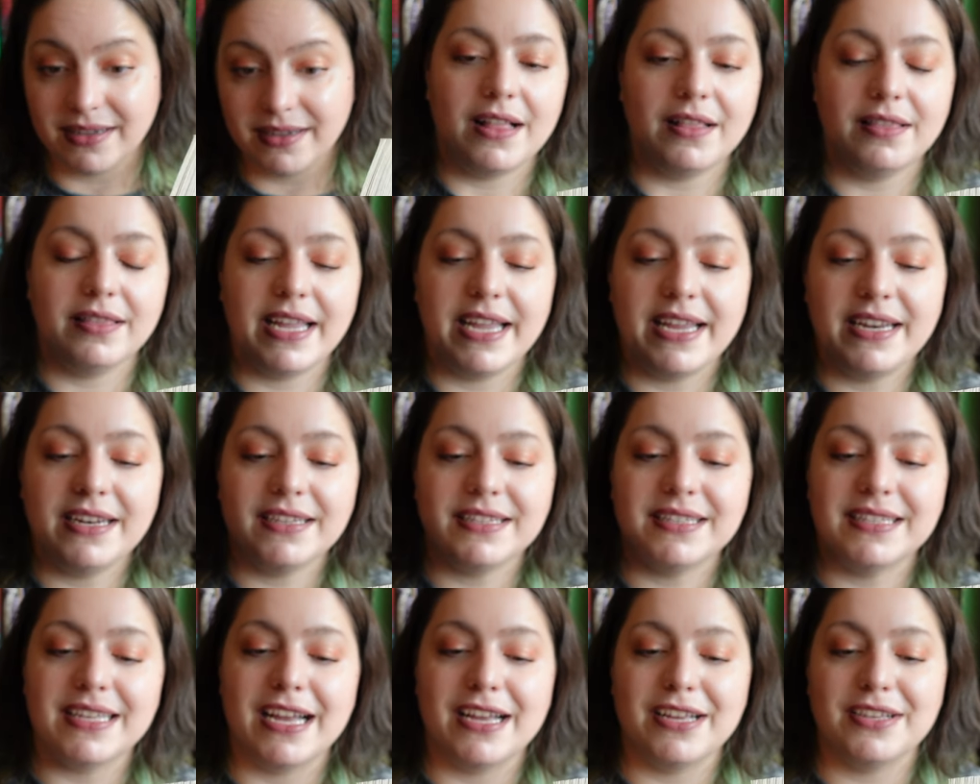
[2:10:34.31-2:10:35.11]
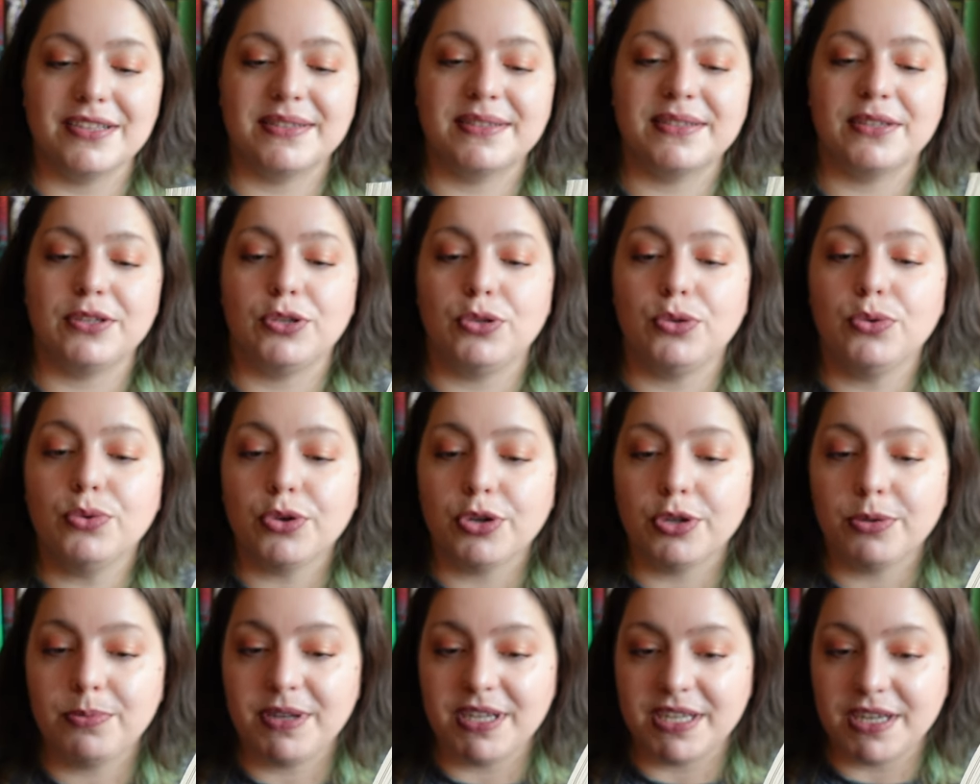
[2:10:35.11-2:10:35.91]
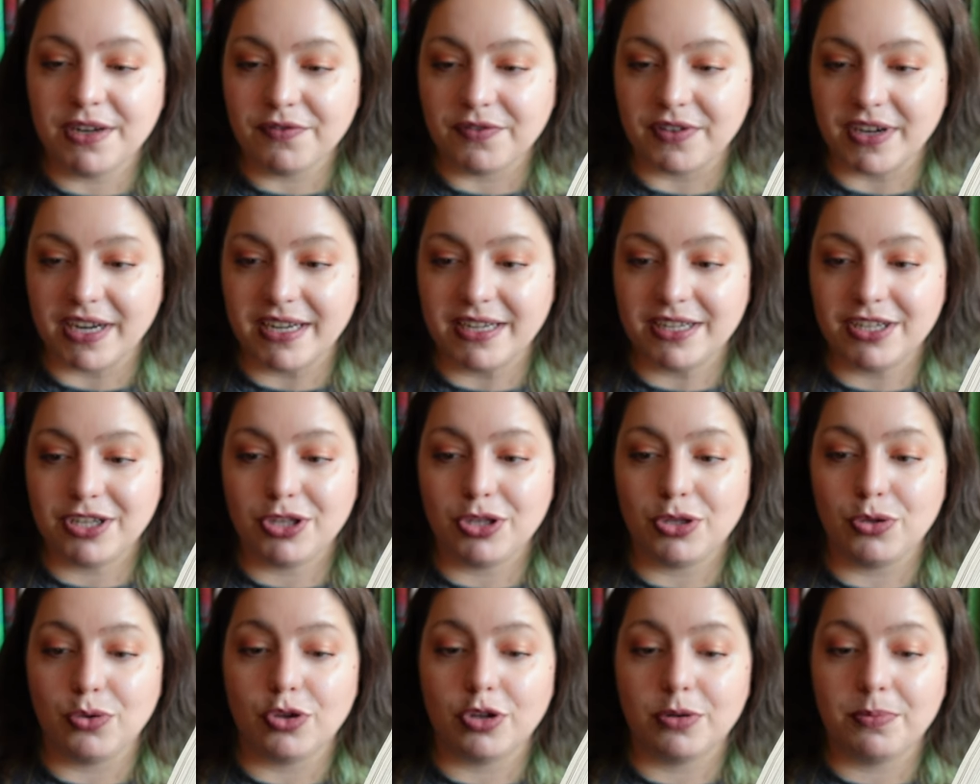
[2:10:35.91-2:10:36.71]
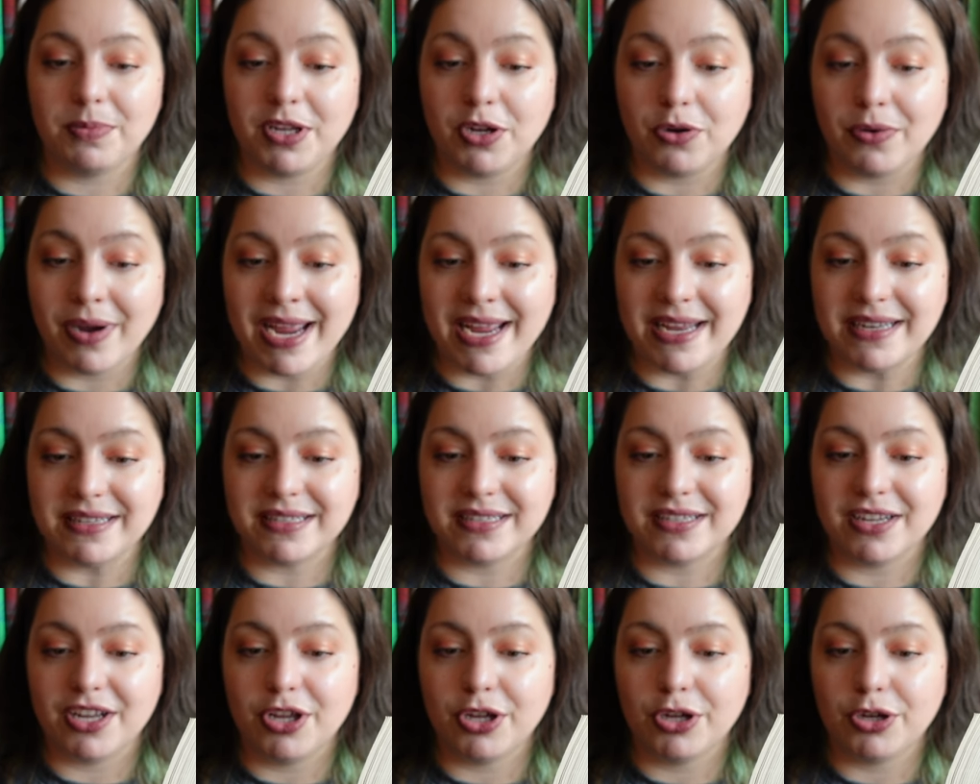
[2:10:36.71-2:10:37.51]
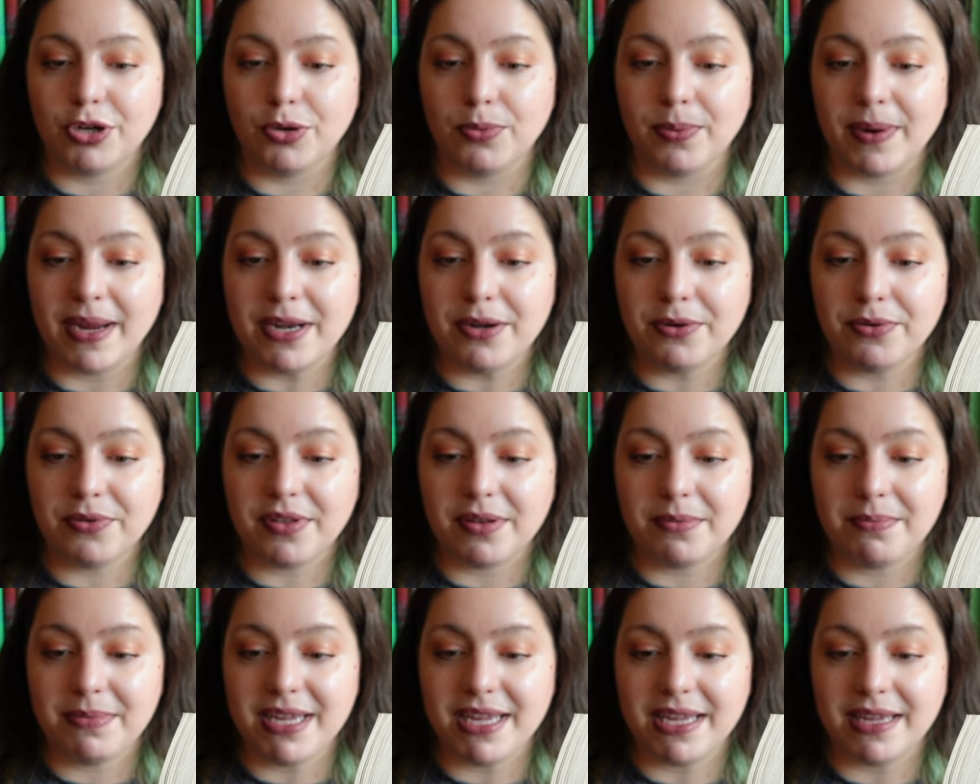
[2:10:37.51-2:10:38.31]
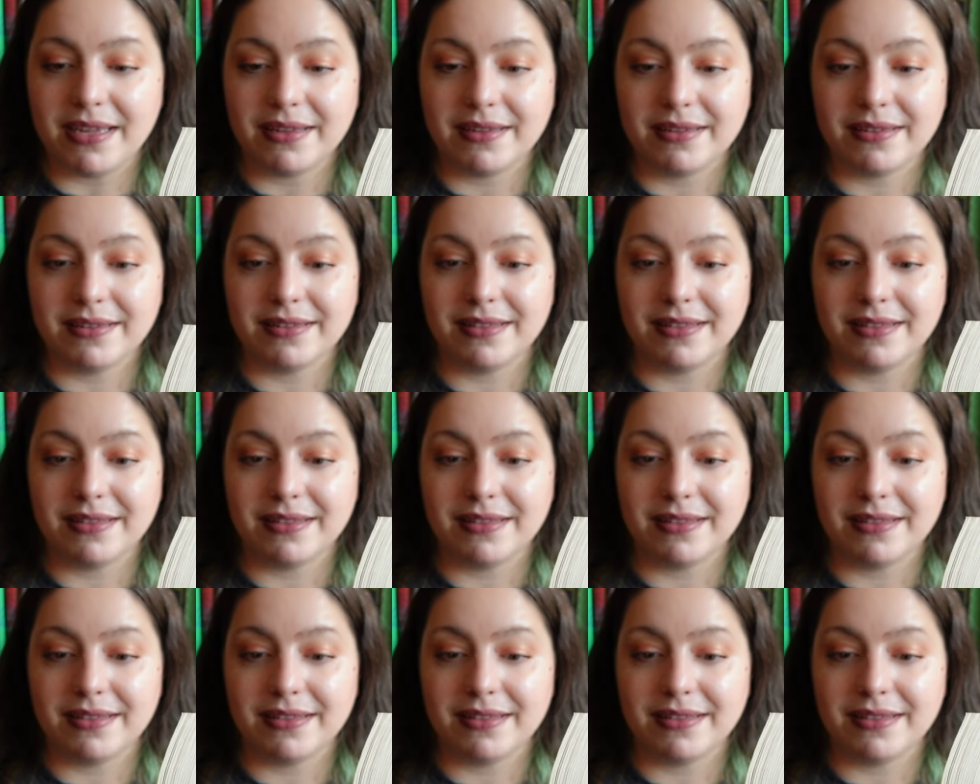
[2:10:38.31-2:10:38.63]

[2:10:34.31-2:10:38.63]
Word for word: Elena says, You could be different. You could be great. Greater than me.